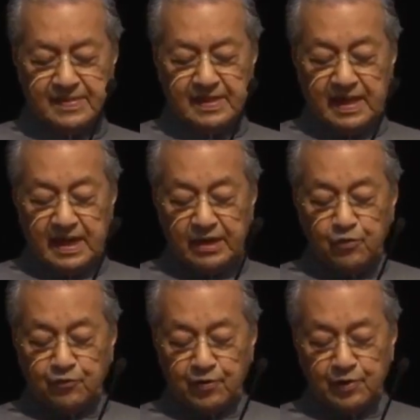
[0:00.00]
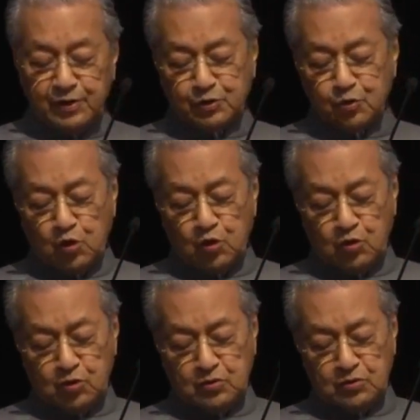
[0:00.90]
I look forward to
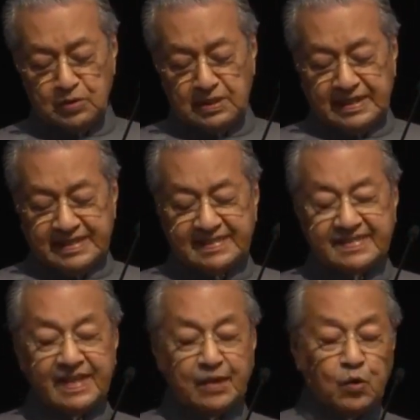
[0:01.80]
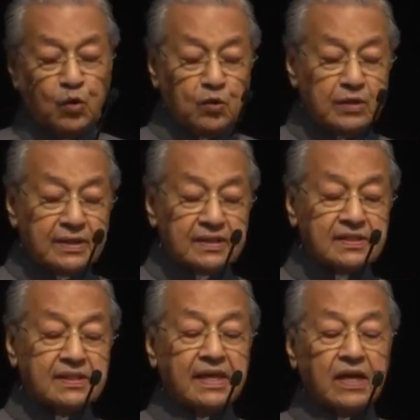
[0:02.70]
all
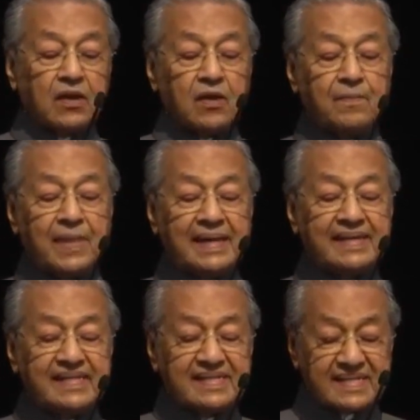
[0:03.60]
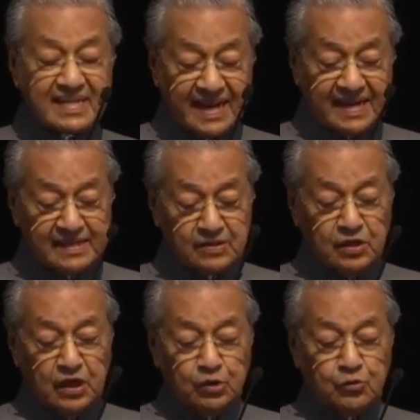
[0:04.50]
stakeholders combining strengths
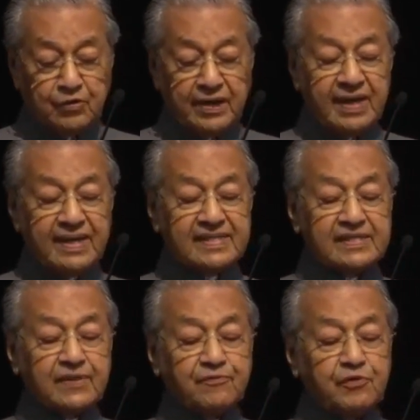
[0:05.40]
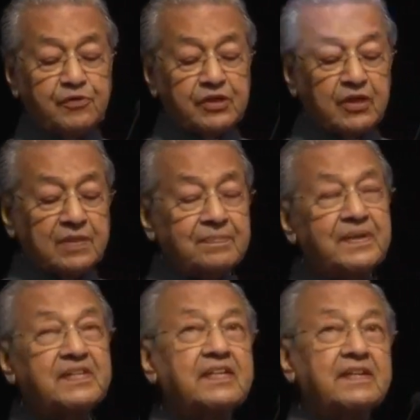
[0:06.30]
to realize the future
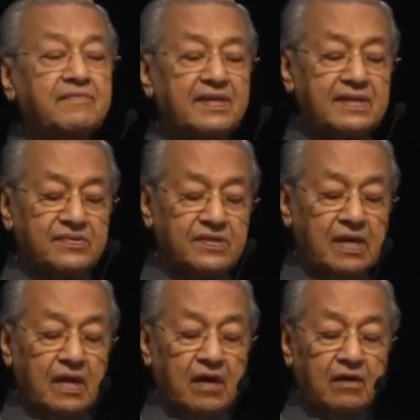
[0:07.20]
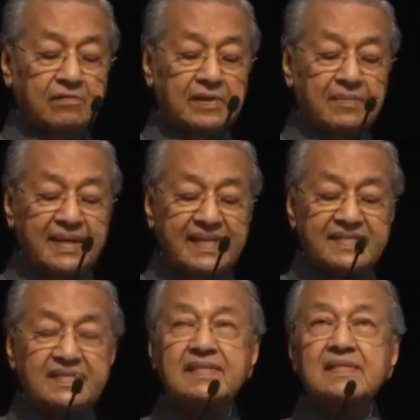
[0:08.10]
competitiveness of the
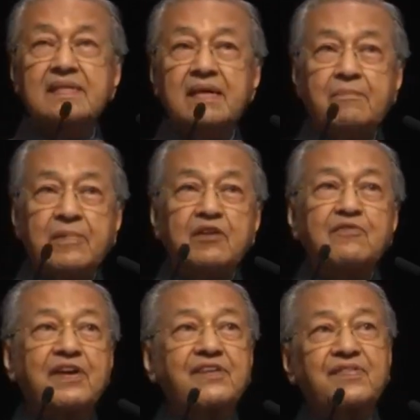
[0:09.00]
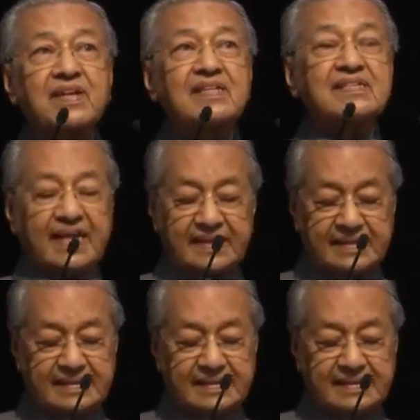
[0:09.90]
Malaysian manufacturing sector.